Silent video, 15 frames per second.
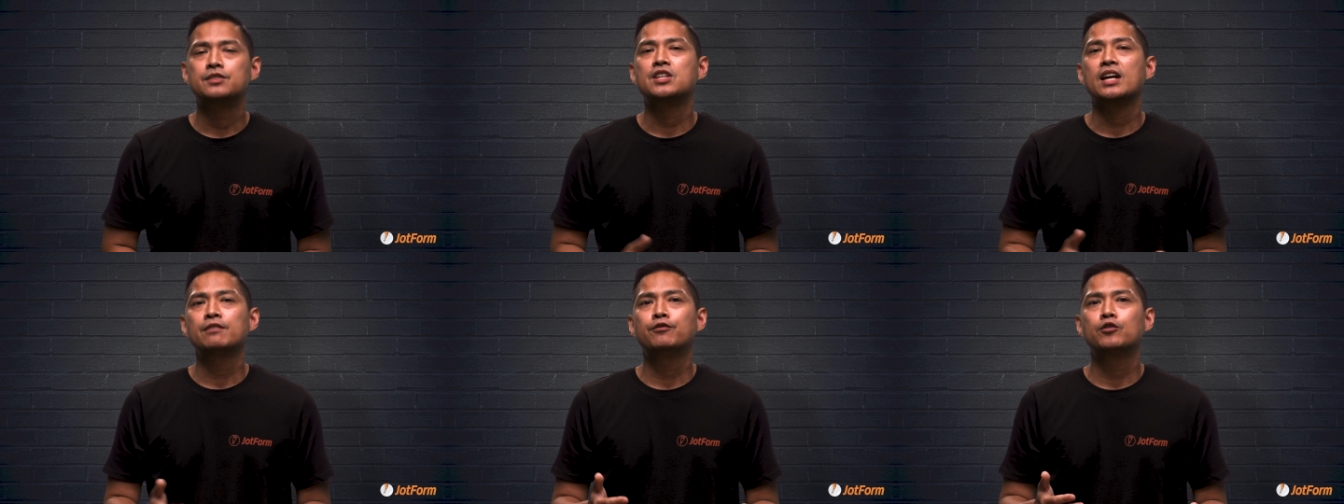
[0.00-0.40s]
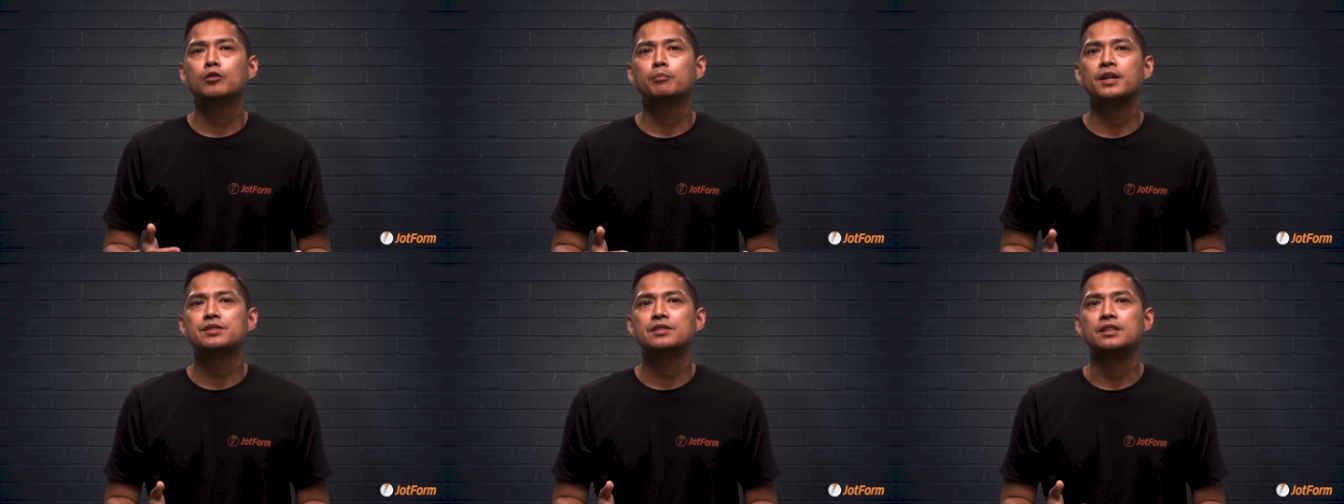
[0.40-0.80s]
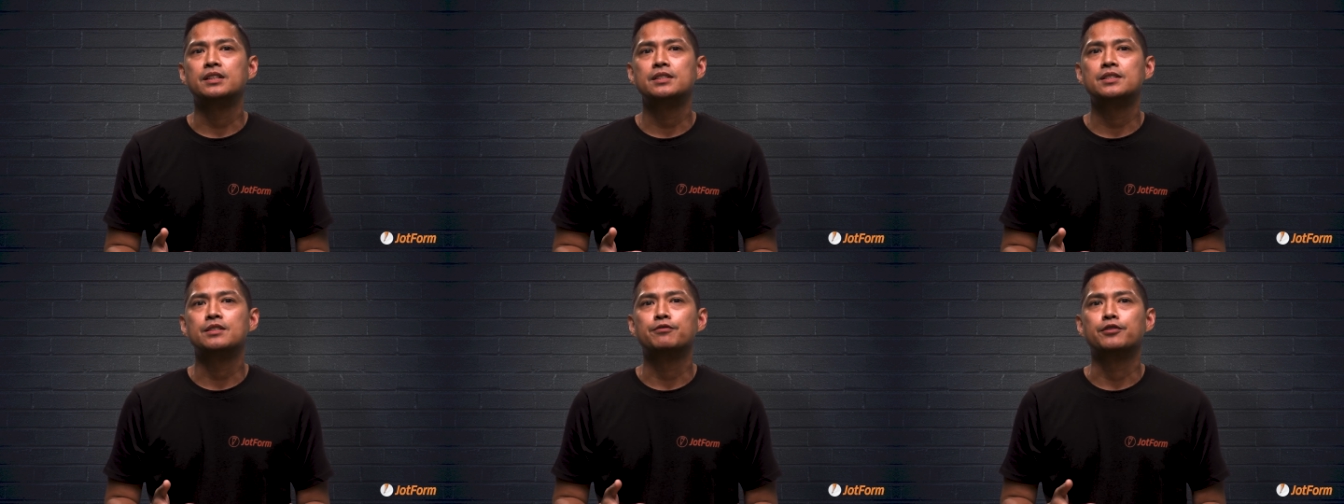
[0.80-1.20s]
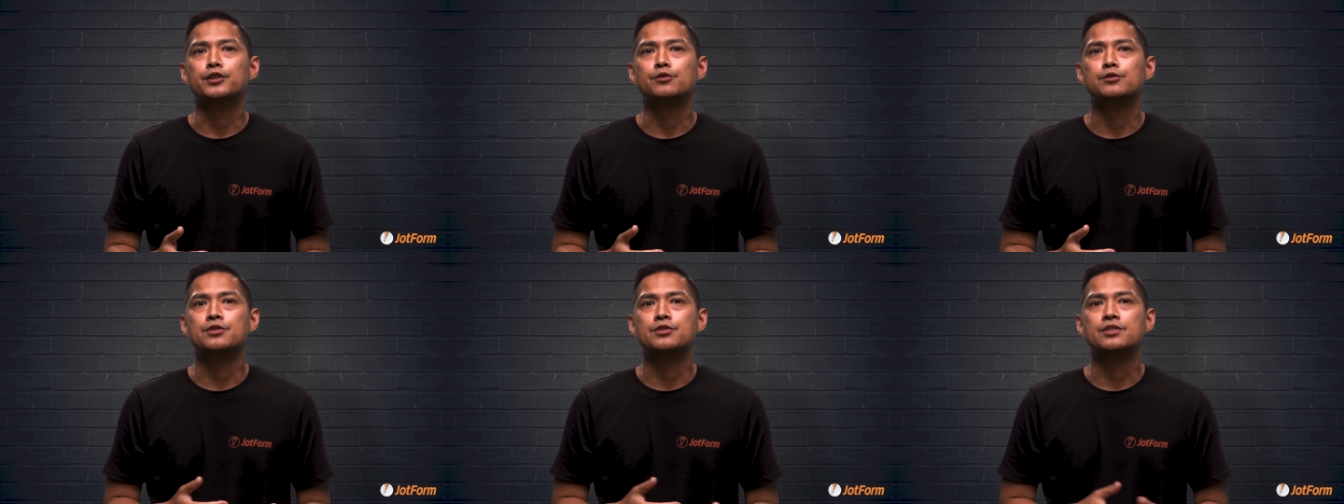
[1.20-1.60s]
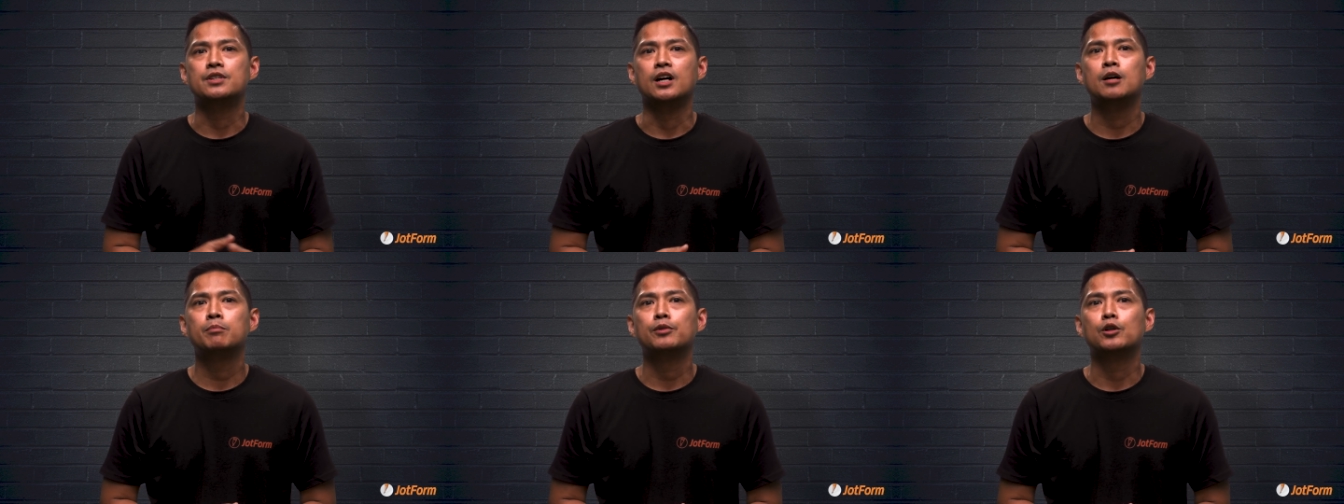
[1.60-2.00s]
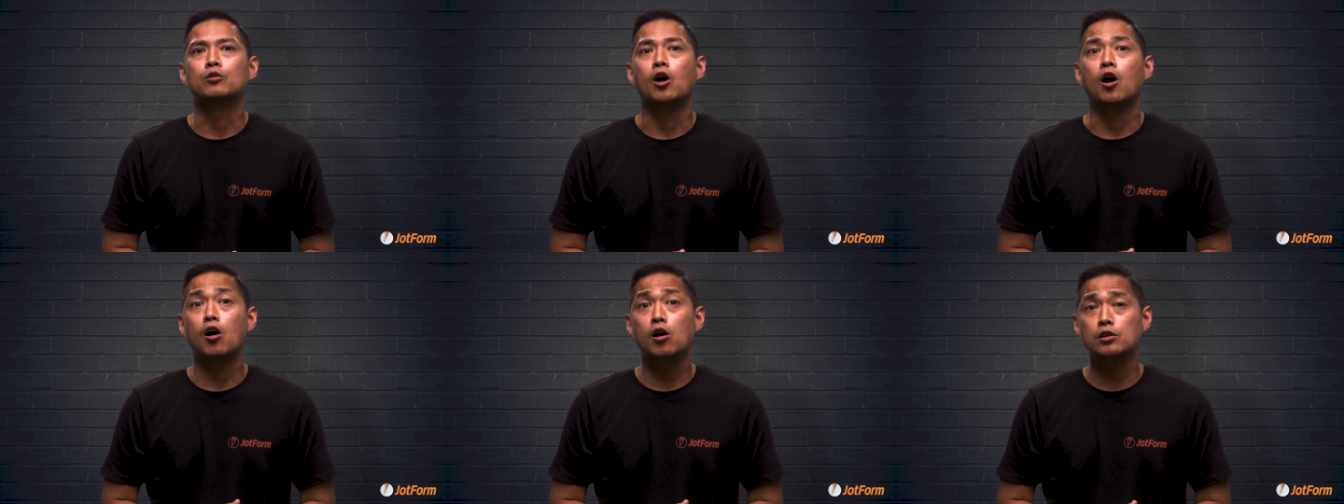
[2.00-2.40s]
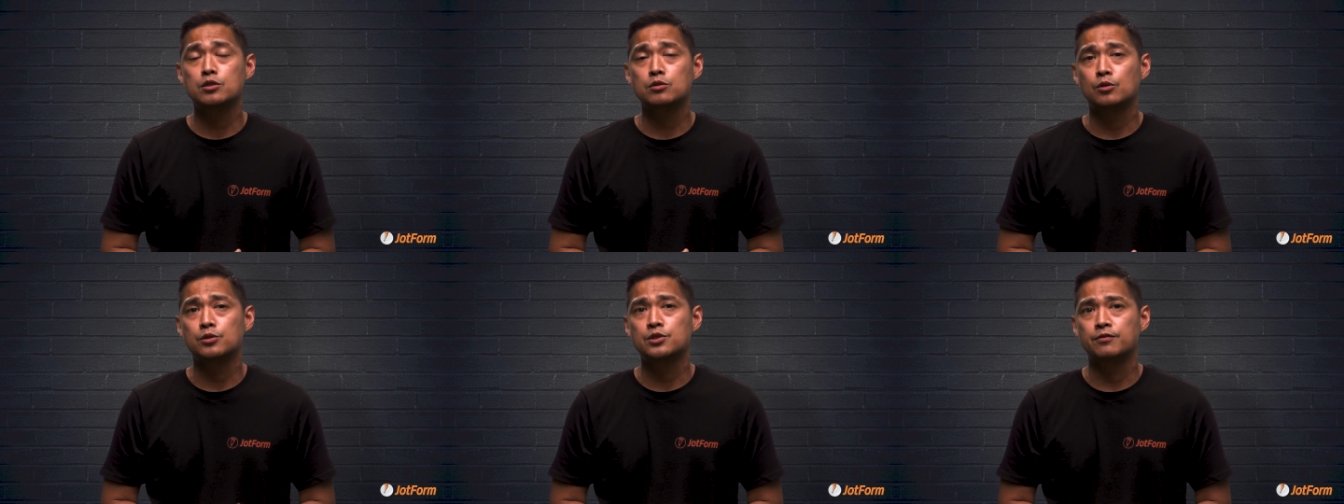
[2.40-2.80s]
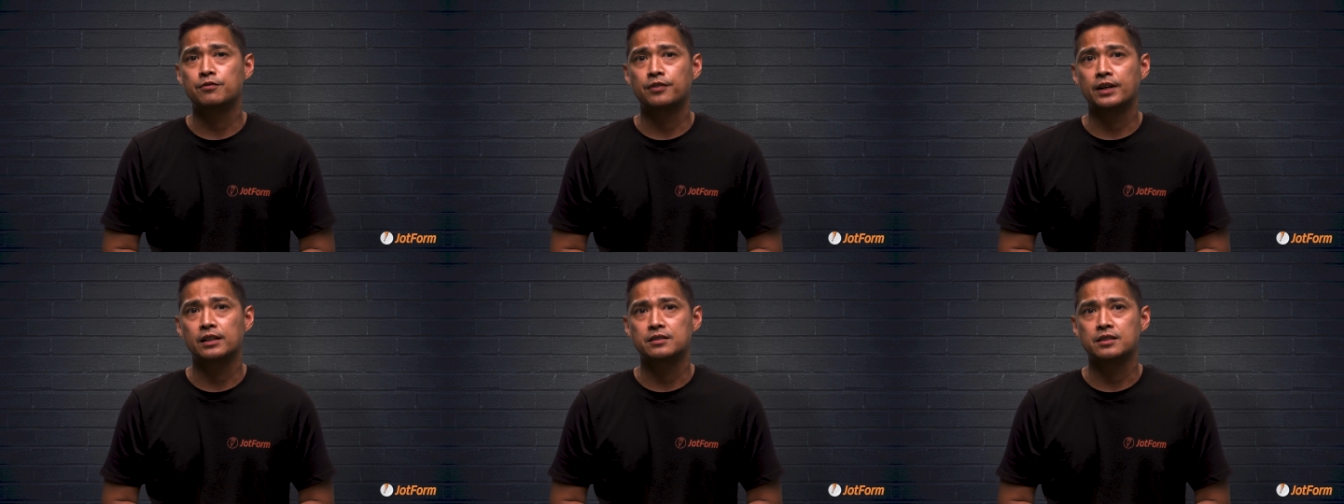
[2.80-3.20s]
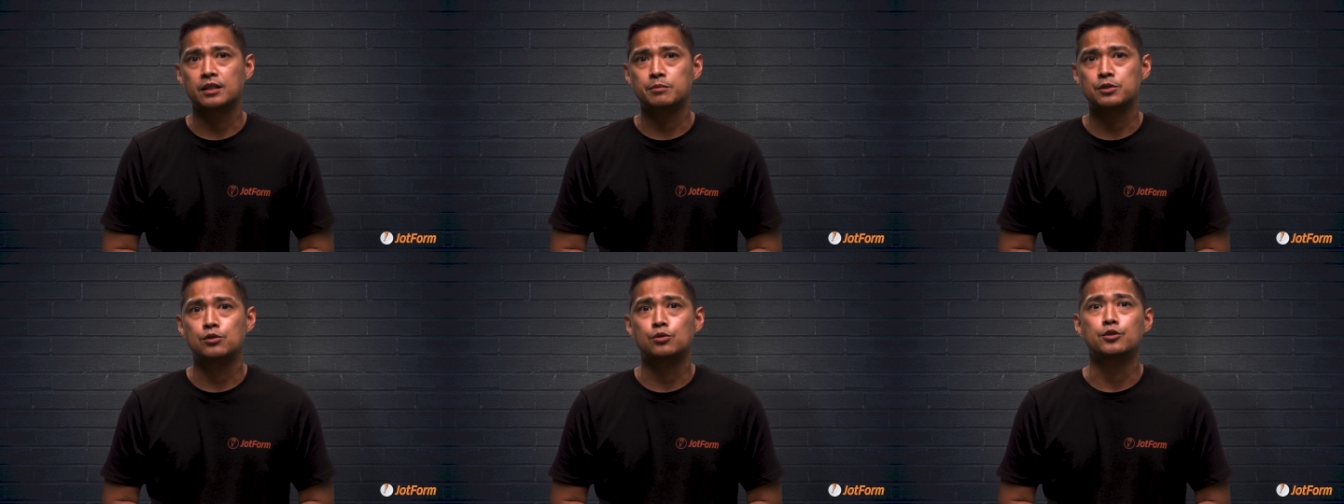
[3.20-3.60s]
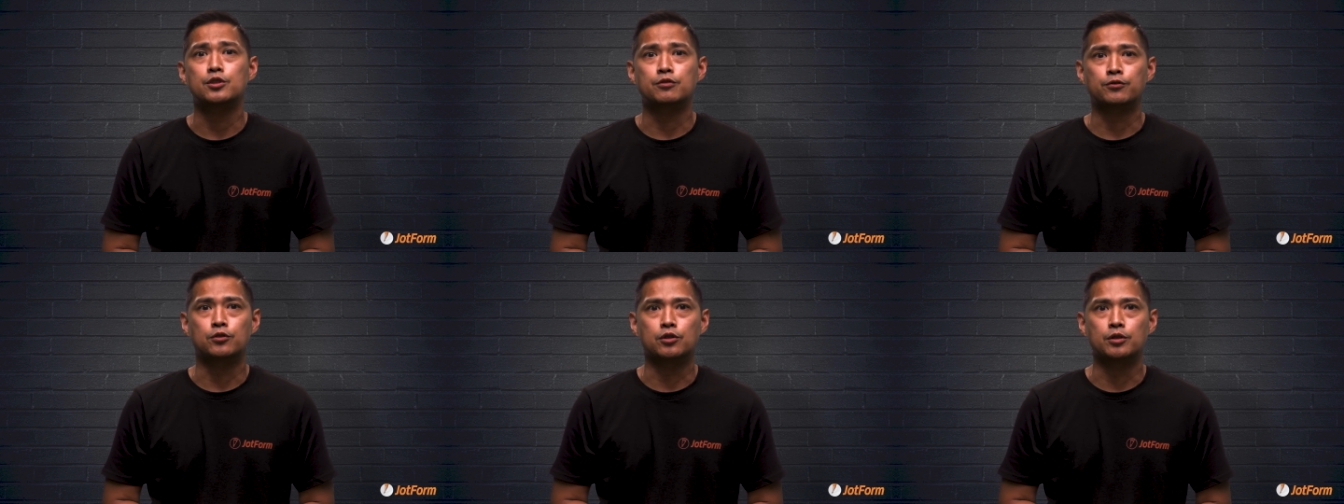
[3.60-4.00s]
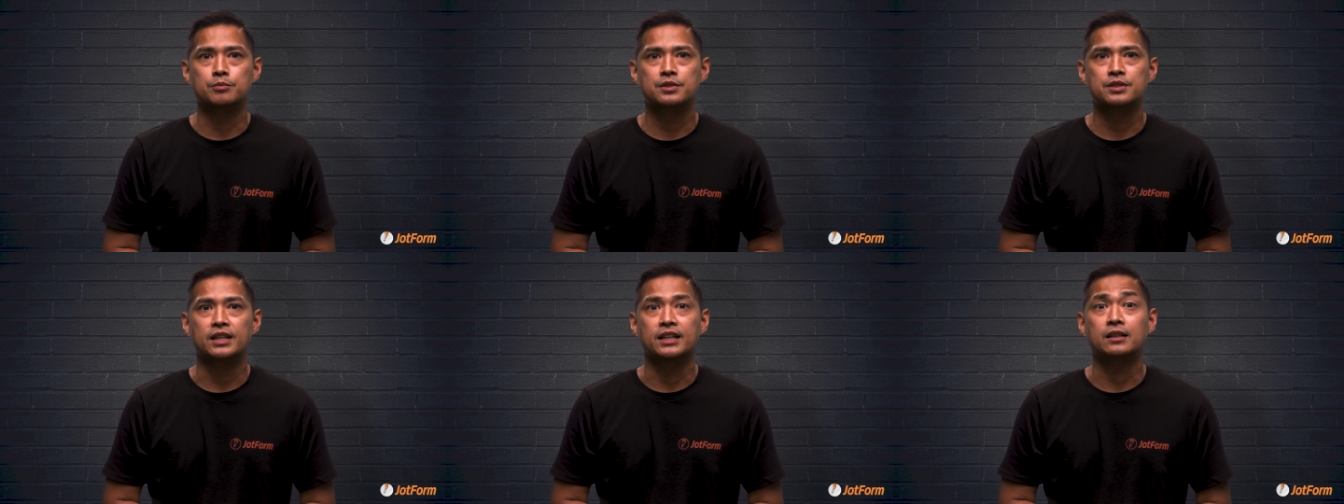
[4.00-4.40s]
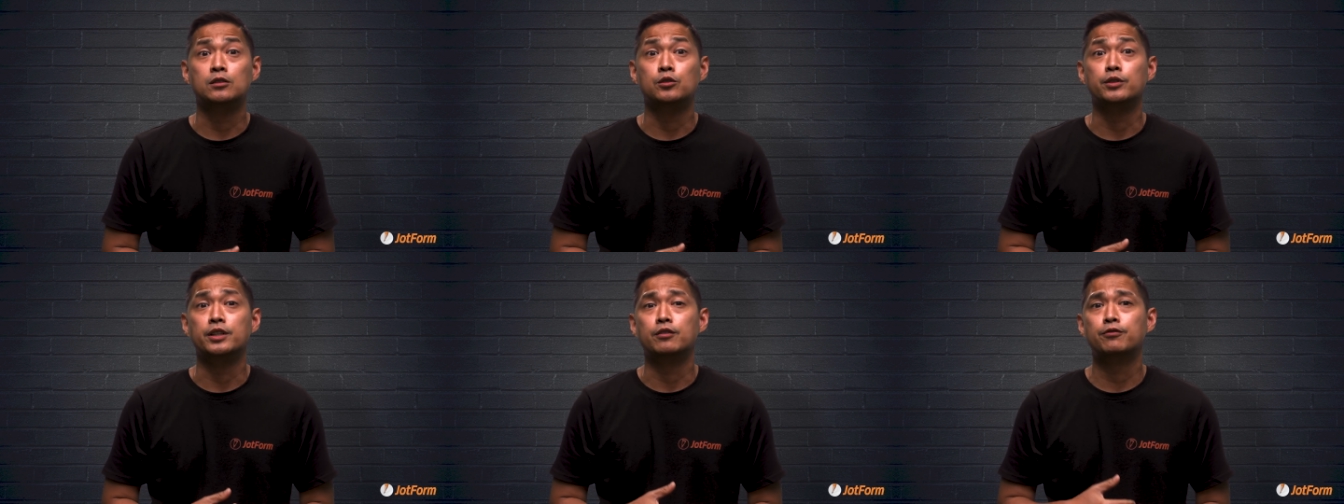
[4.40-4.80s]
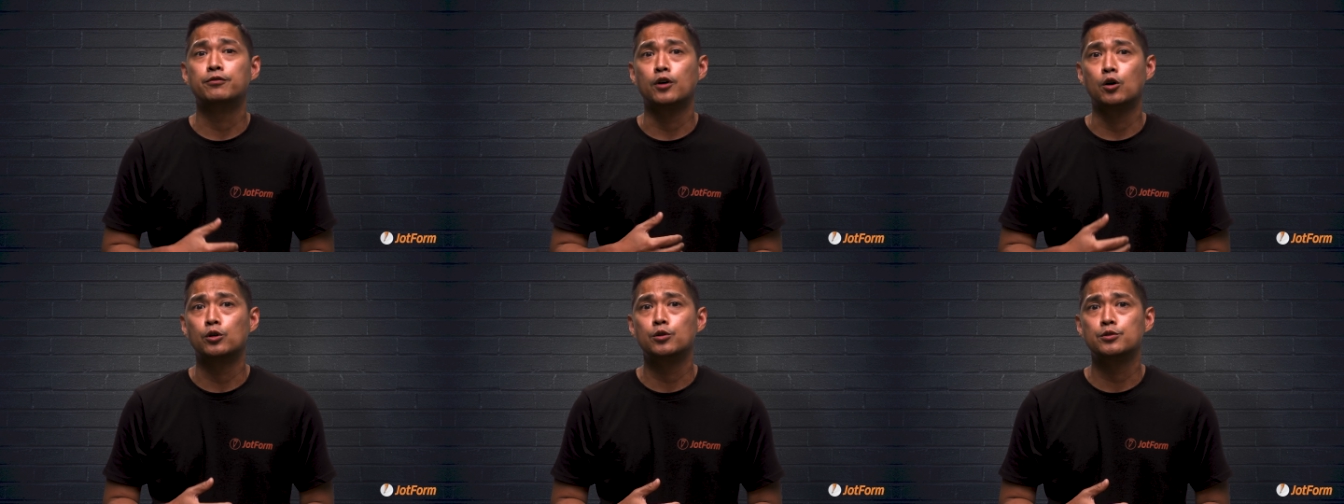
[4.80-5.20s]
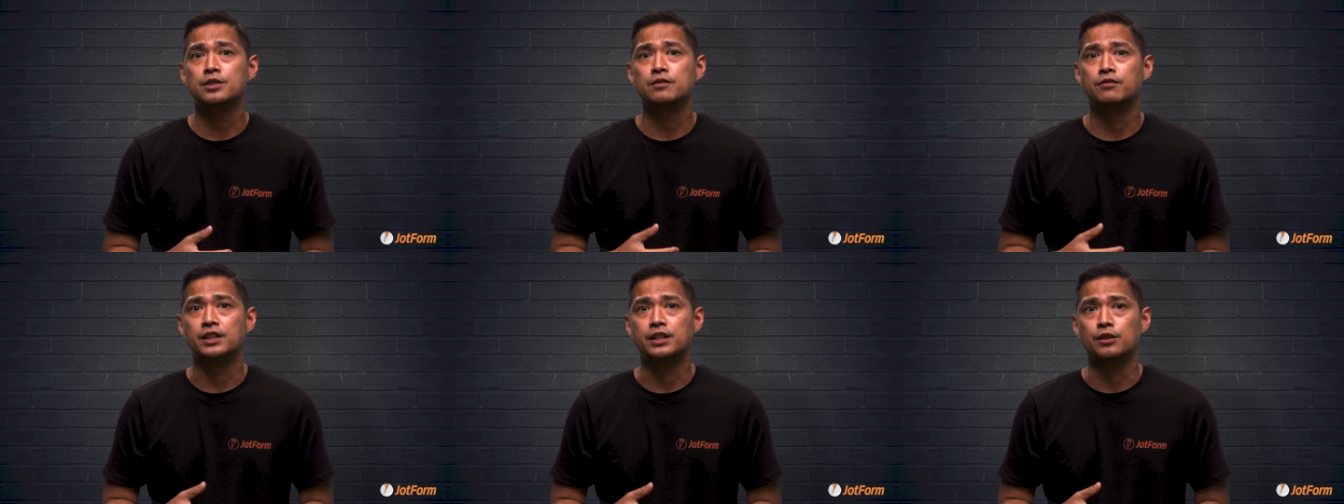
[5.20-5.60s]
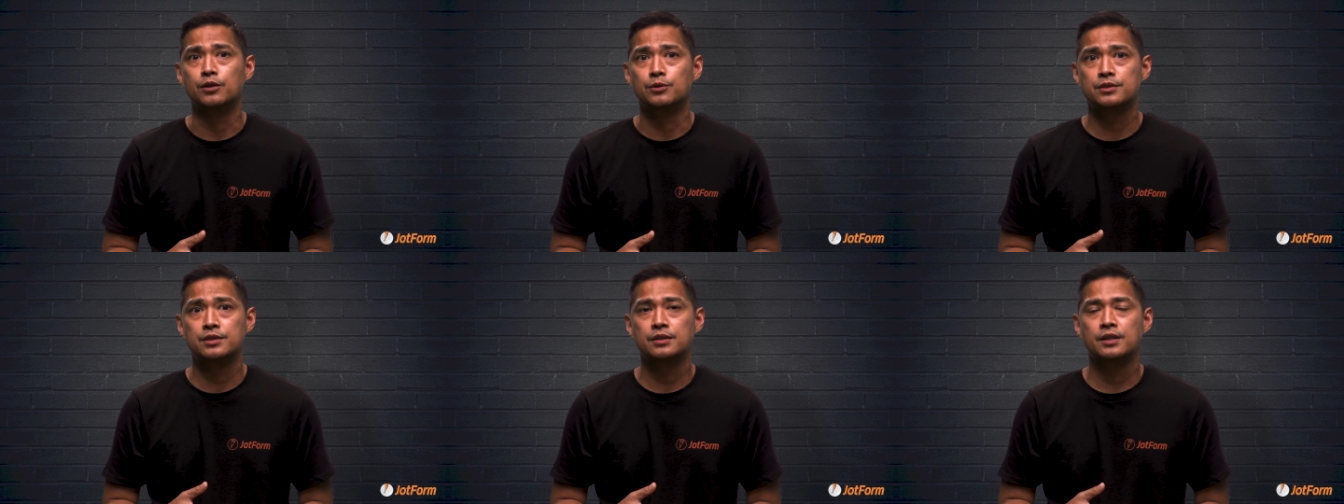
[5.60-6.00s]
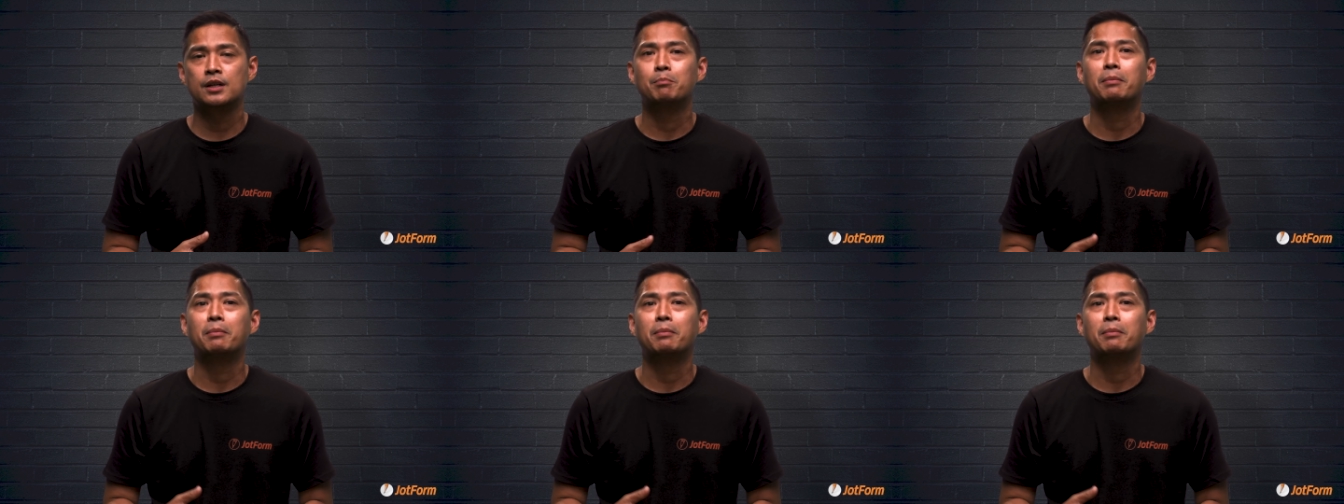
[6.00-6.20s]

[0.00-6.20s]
Jotform makes it easy for users to upload all sorts of file types to your forms, including photos and videos,